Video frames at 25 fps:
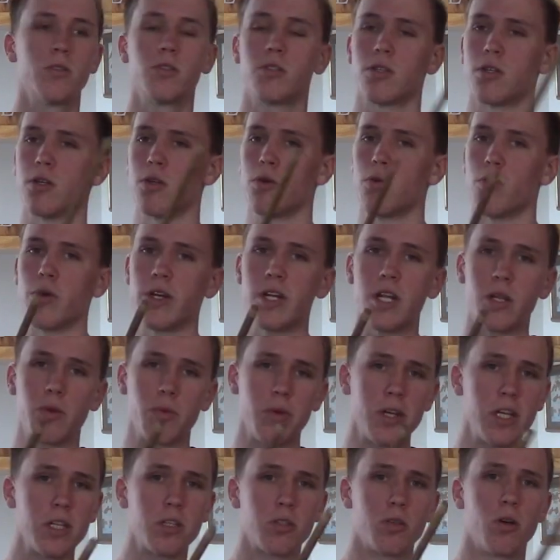So when it
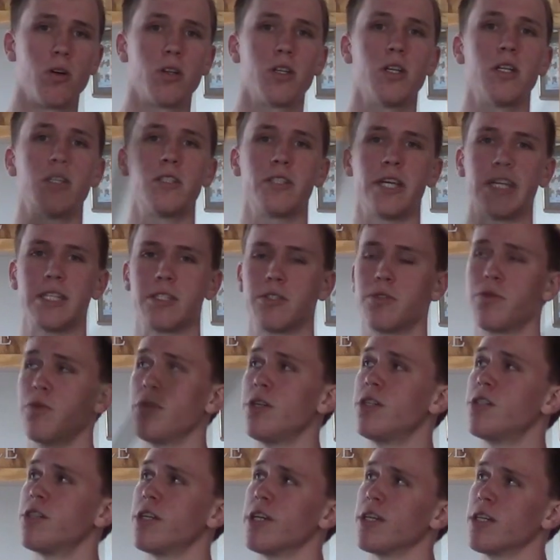reads data, it takes
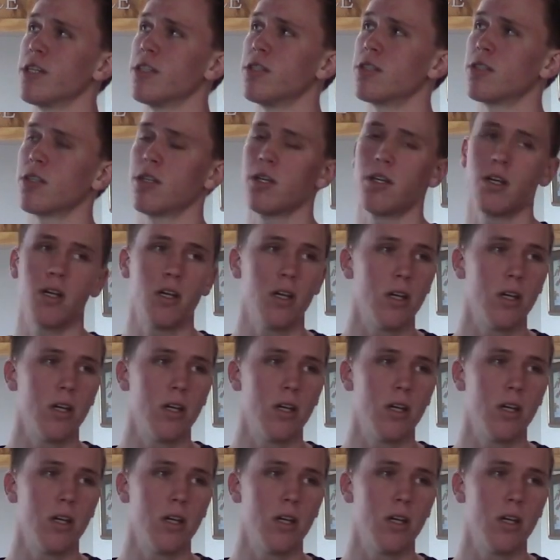3 seconds